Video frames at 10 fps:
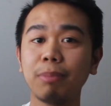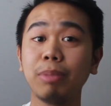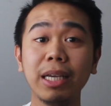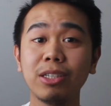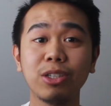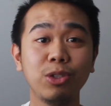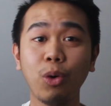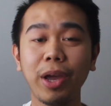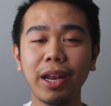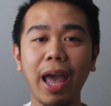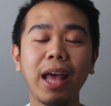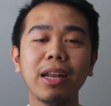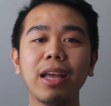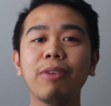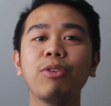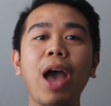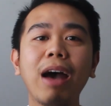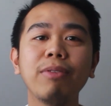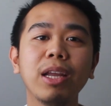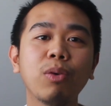please join. And if you
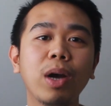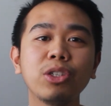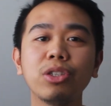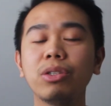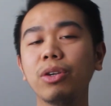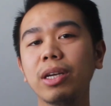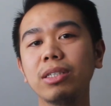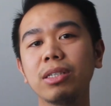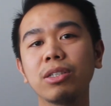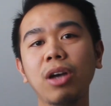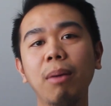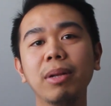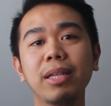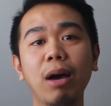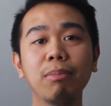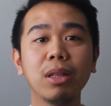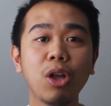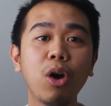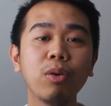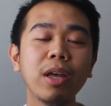have any questions, you can just comment down
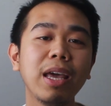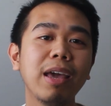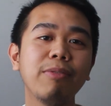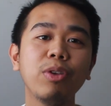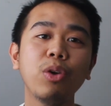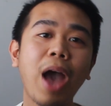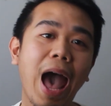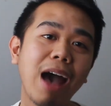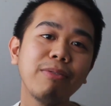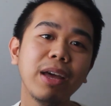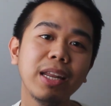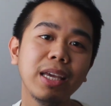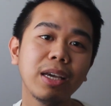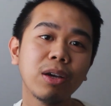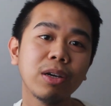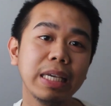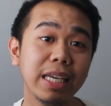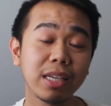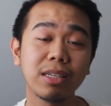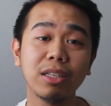below. If you have any
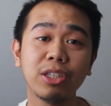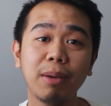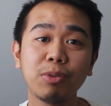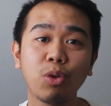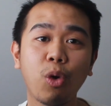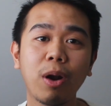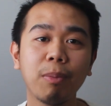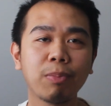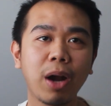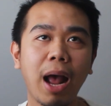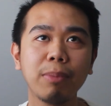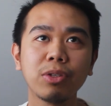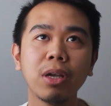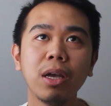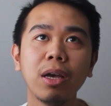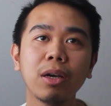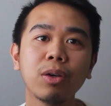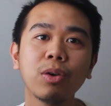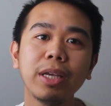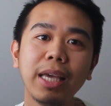ESL tips, or perhaps
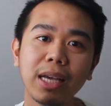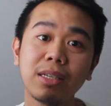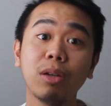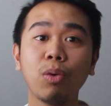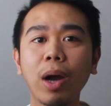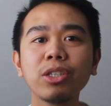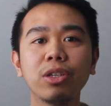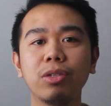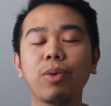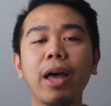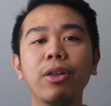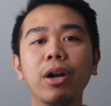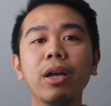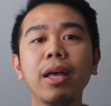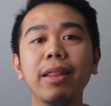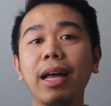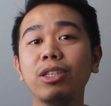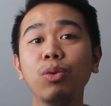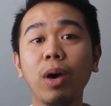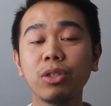ESL questions rather,
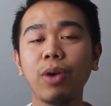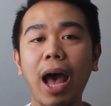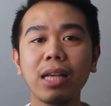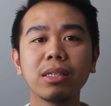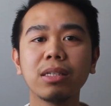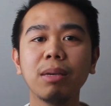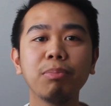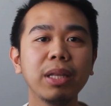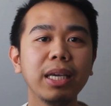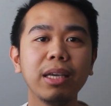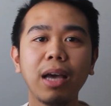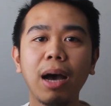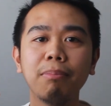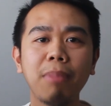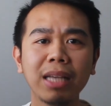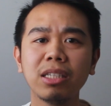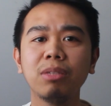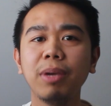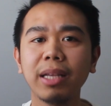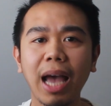that you want to ask, simply
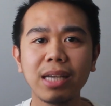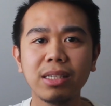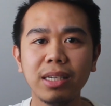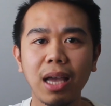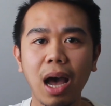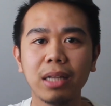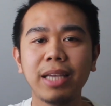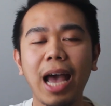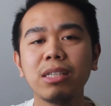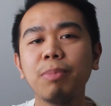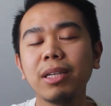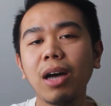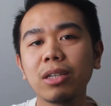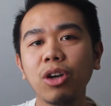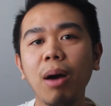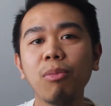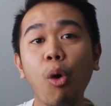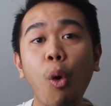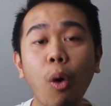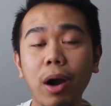message me in Casti at Casspeak.com,
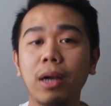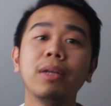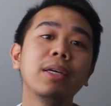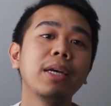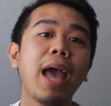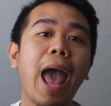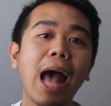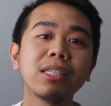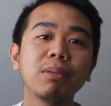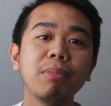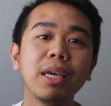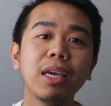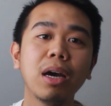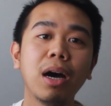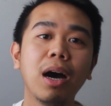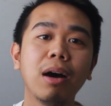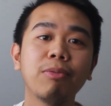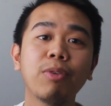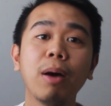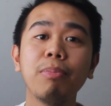or ask me
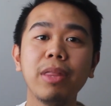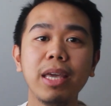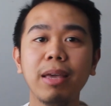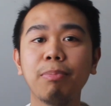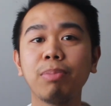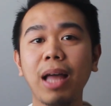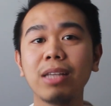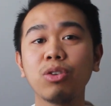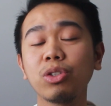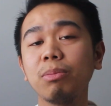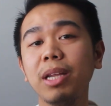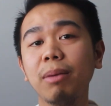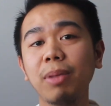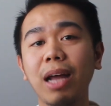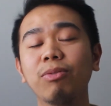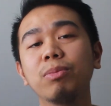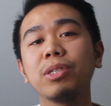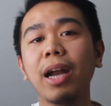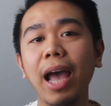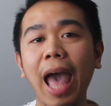from the social media
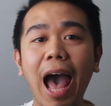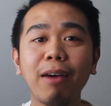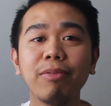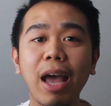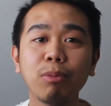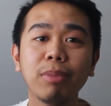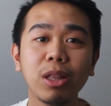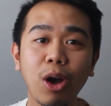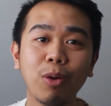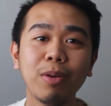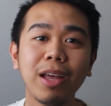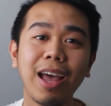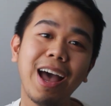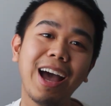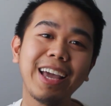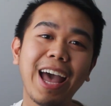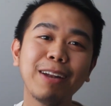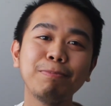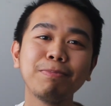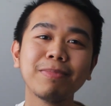platforms that I have down below.
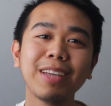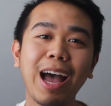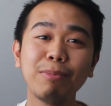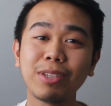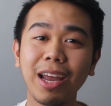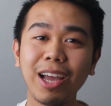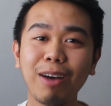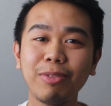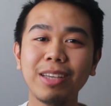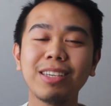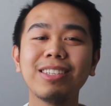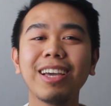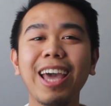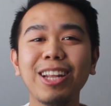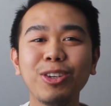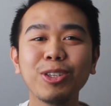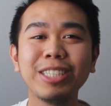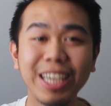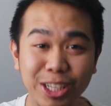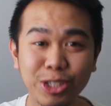Again, I'm signing off. This is again your
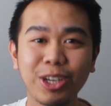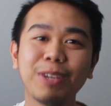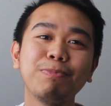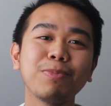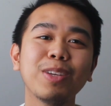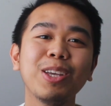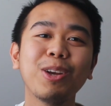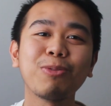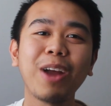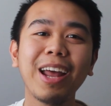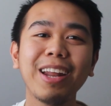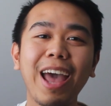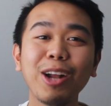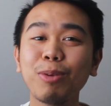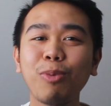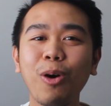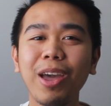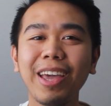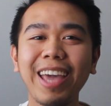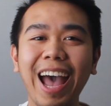teacher, your friend, and your
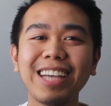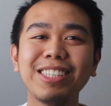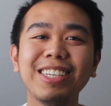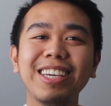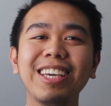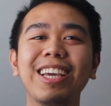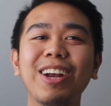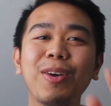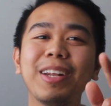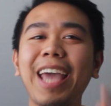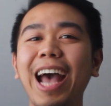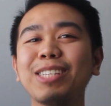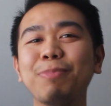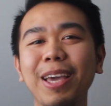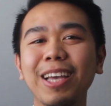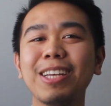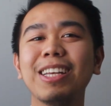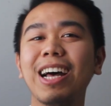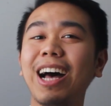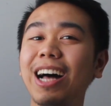boy, Casty, here in Casspeak.
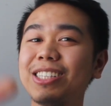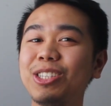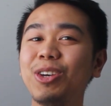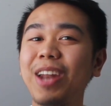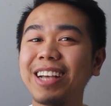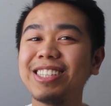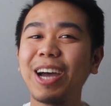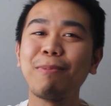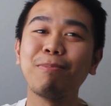I'll see you next time.